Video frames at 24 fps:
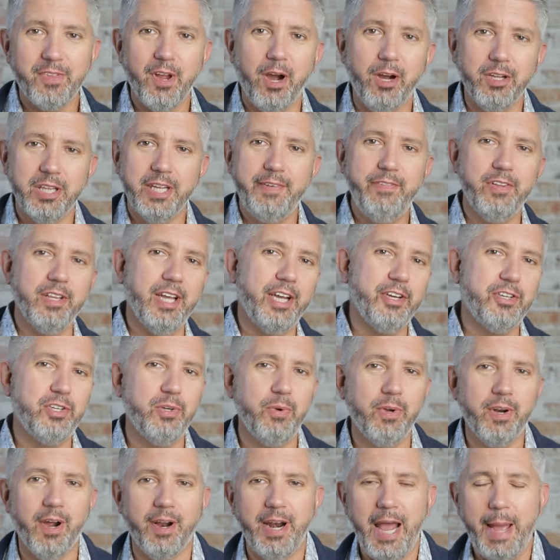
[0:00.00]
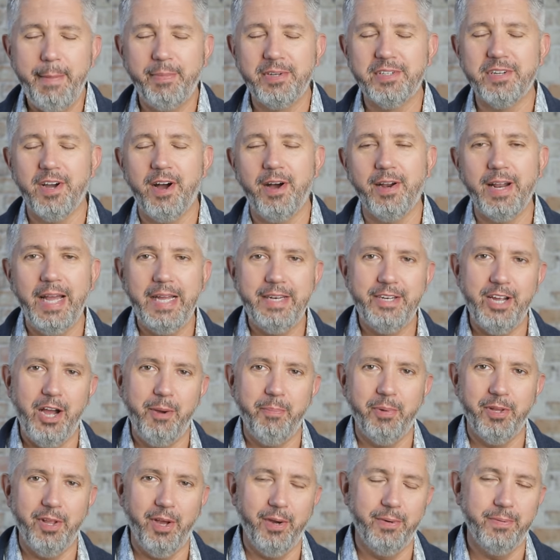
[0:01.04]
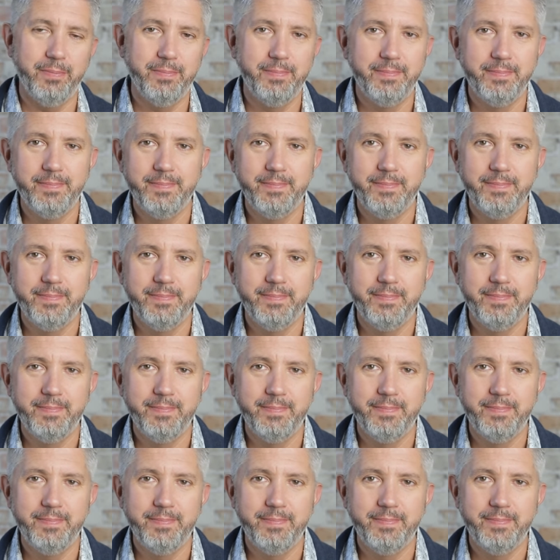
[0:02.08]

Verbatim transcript: I'll leave a link to it on Amazon down below.